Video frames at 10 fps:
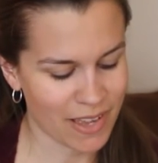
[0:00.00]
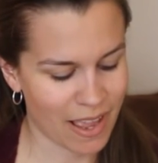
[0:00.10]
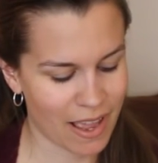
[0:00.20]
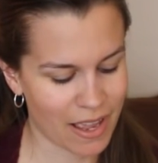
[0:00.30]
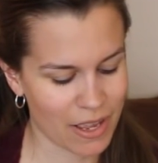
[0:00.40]

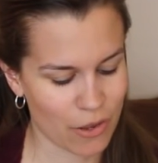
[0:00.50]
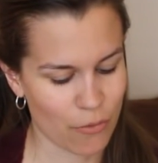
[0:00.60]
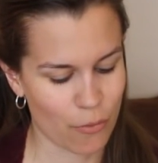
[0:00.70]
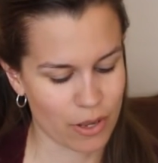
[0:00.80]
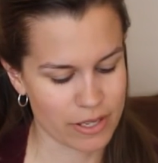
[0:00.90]
I
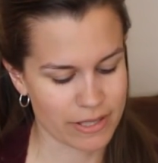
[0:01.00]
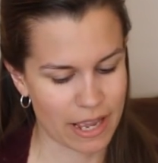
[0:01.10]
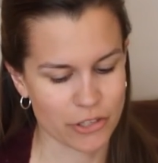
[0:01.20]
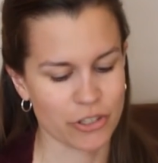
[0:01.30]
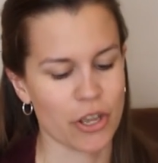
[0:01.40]
was
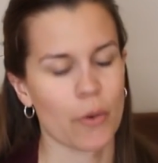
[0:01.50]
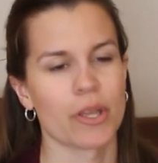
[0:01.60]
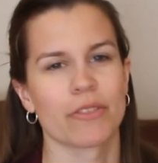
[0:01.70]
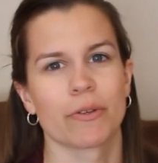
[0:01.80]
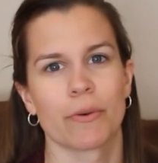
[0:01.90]
actually
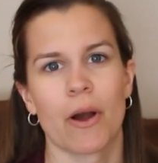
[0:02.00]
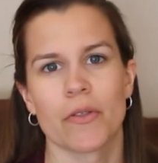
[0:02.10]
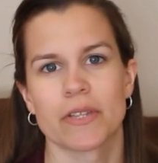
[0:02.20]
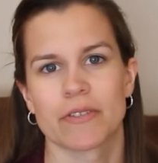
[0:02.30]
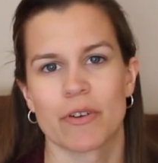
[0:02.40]
going through all
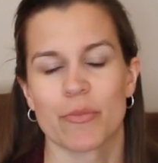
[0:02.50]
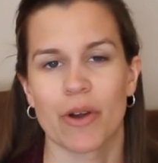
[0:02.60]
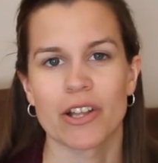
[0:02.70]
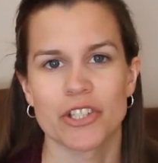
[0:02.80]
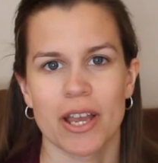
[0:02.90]
the different
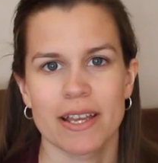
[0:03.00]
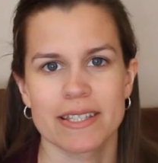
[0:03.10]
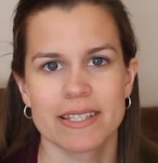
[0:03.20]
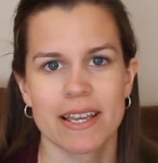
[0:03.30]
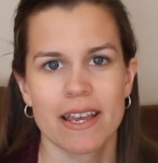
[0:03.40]

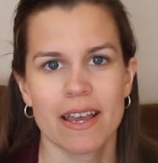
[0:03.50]
projects